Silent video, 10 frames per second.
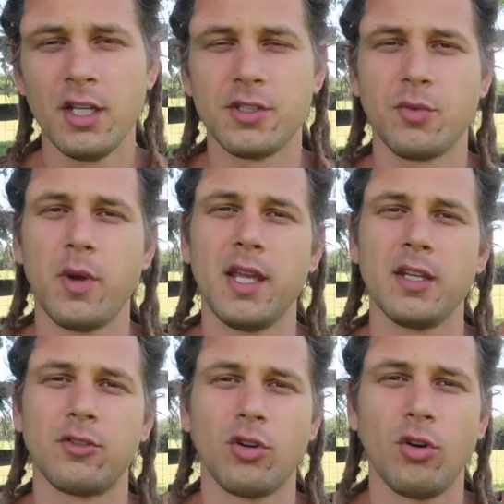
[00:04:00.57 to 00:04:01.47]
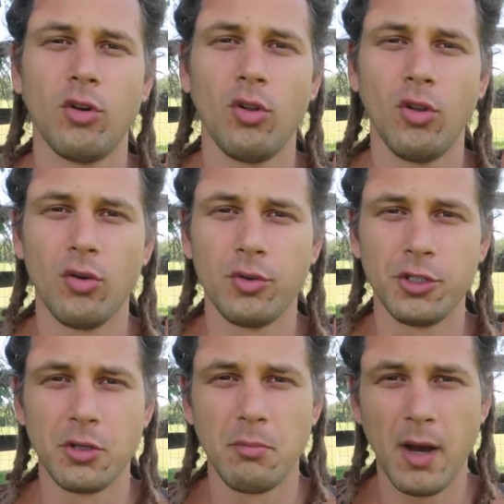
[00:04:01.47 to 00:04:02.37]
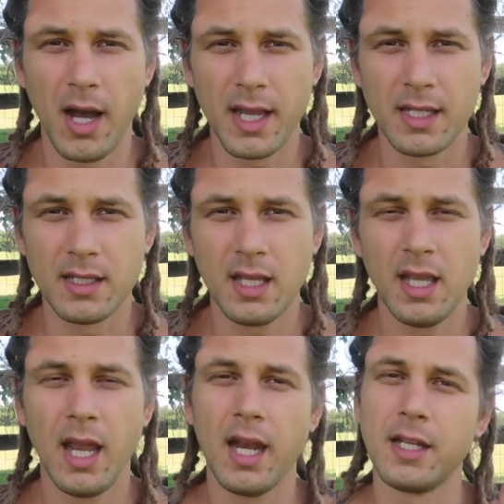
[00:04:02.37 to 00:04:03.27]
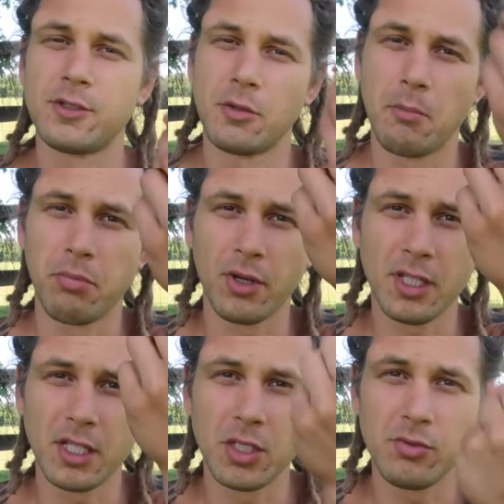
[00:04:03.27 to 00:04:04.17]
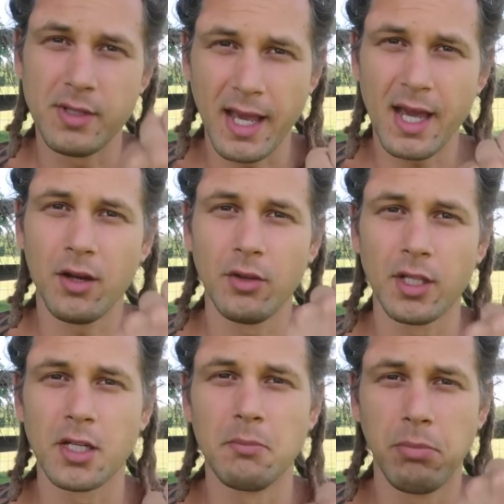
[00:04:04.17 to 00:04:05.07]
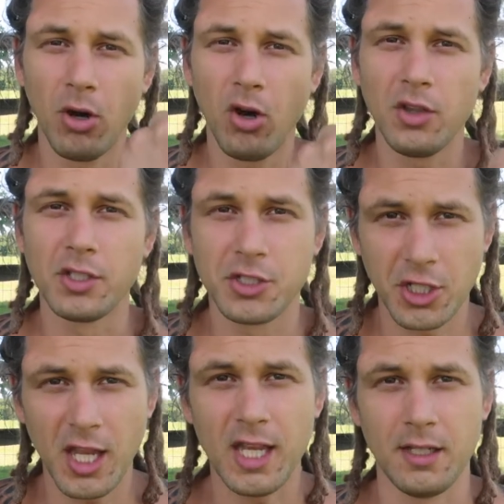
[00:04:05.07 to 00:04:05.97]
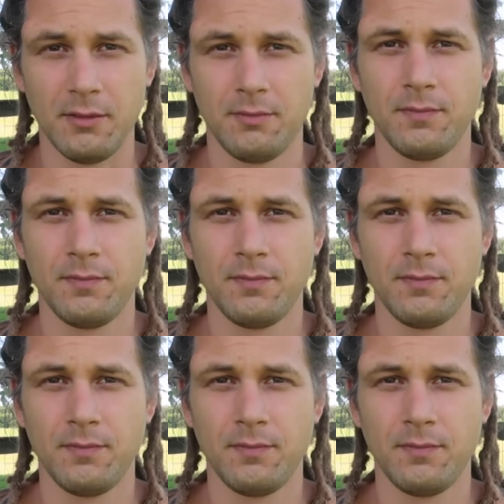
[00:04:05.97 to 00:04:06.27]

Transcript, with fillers: It's weighing a toll on your mind. And it's bringing you down like a ball and chain.